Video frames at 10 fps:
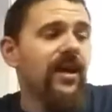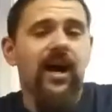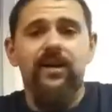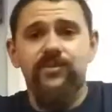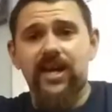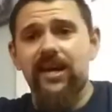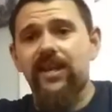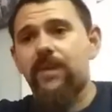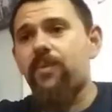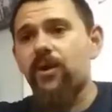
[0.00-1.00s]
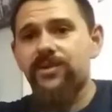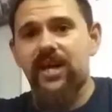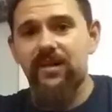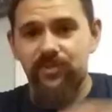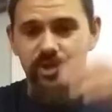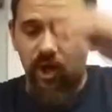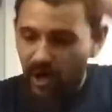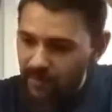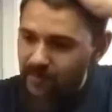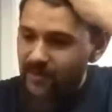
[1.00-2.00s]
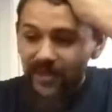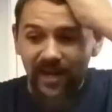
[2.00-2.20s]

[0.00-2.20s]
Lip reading: It was kind of like a part-time job.